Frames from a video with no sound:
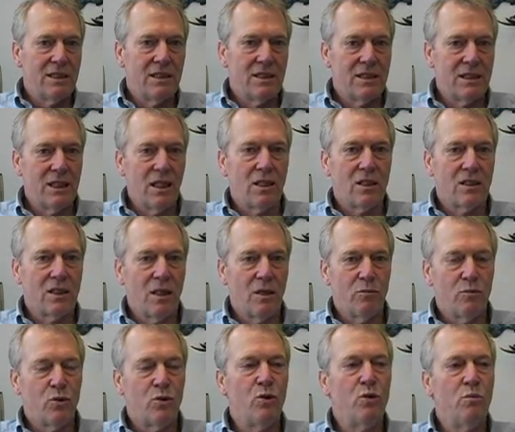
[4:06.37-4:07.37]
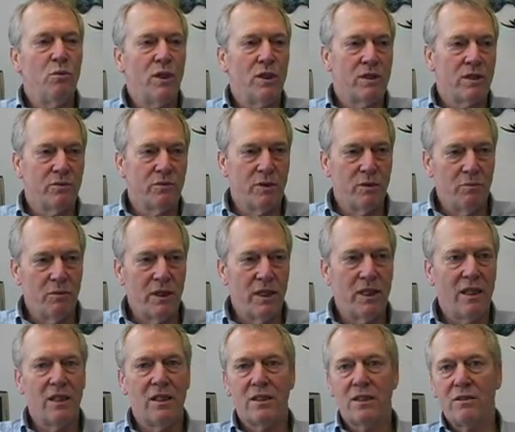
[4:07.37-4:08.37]
sucks up too much of the
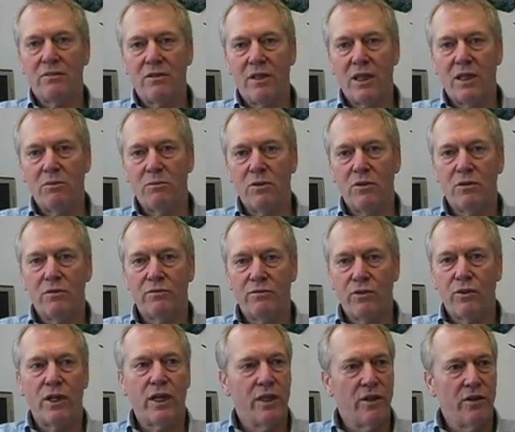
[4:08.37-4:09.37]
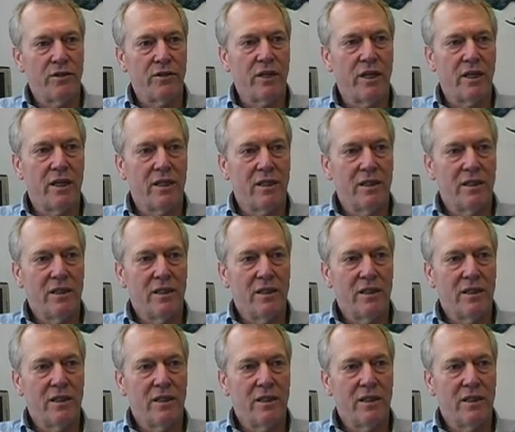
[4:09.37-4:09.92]
money that's available for healthcare.